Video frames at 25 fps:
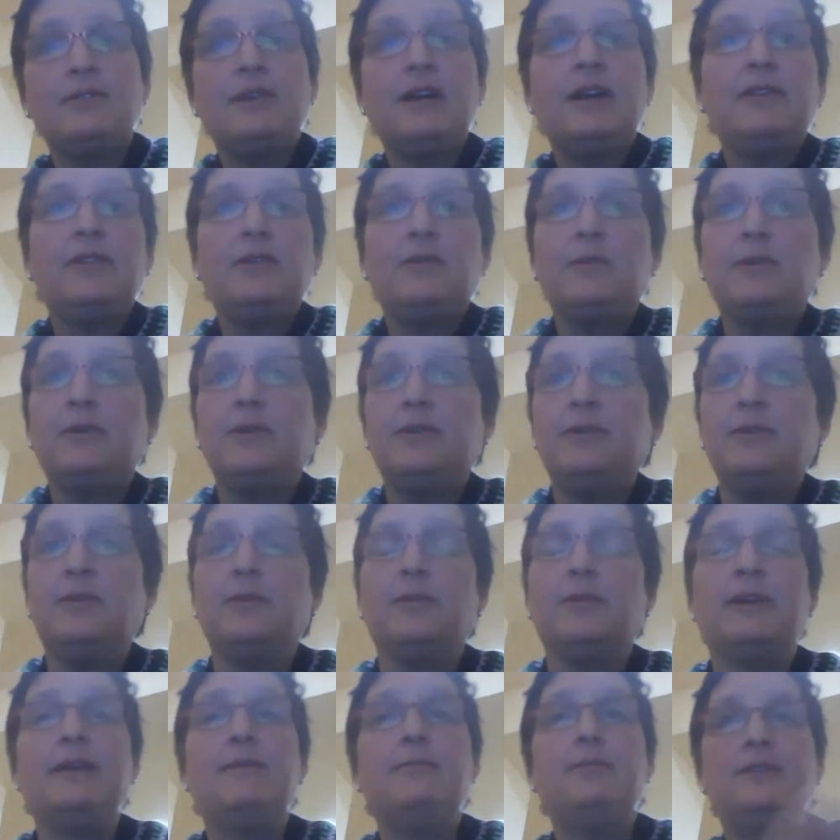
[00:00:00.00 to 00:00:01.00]
around the
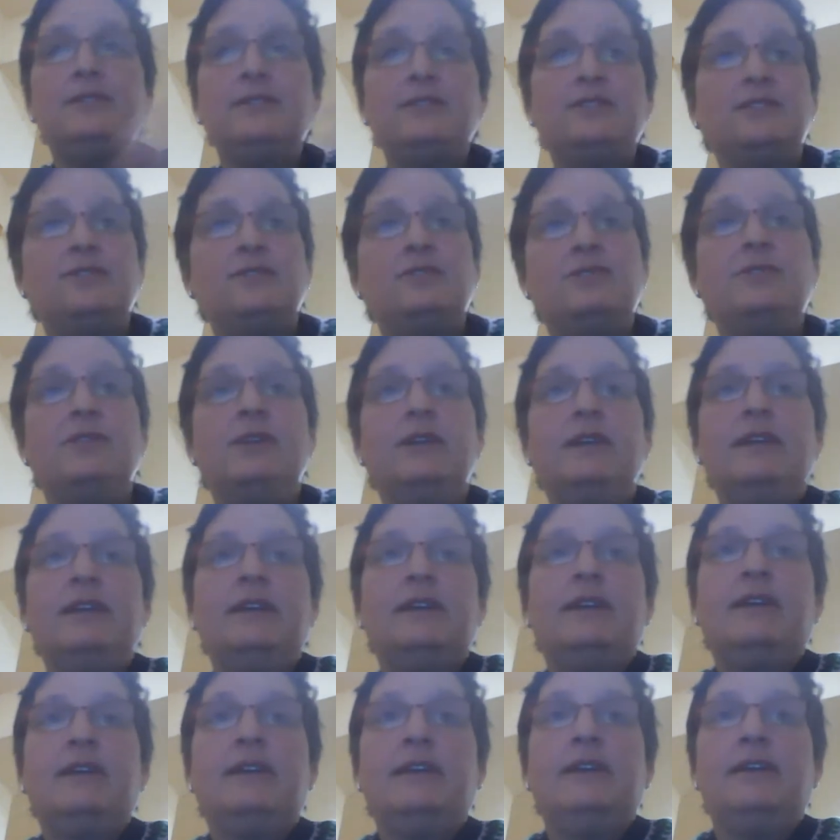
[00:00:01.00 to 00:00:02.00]
world were able to
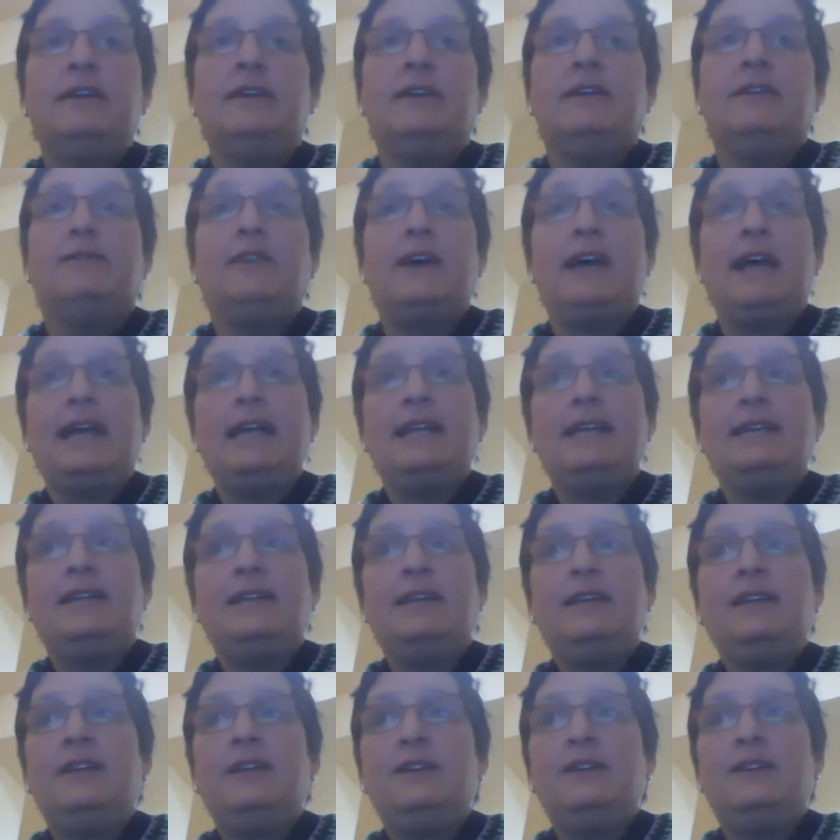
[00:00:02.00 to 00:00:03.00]

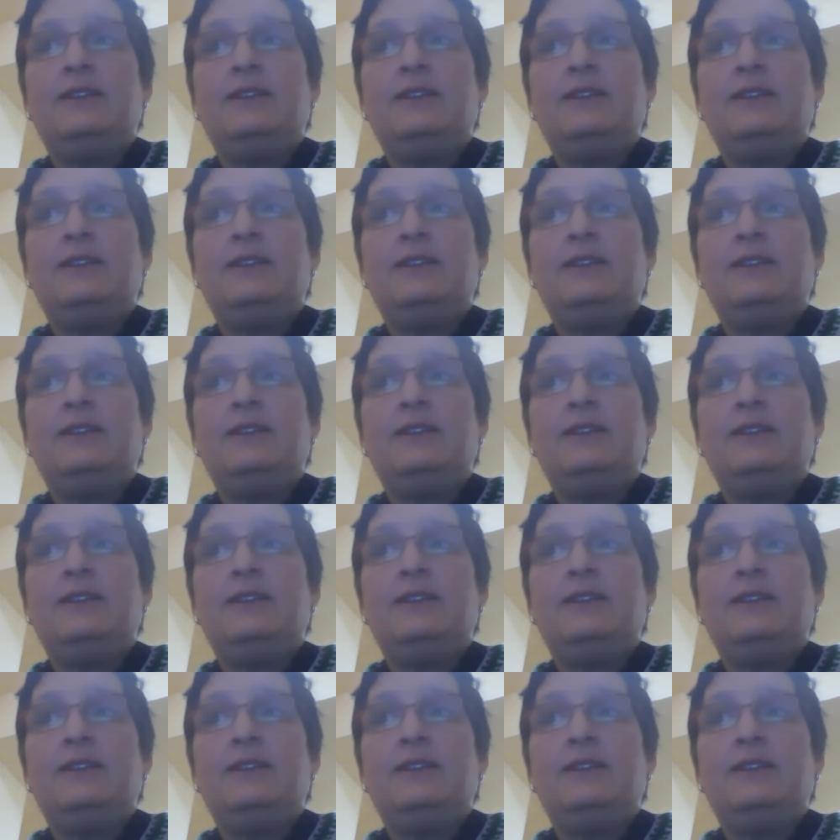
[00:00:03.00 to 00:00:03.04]
find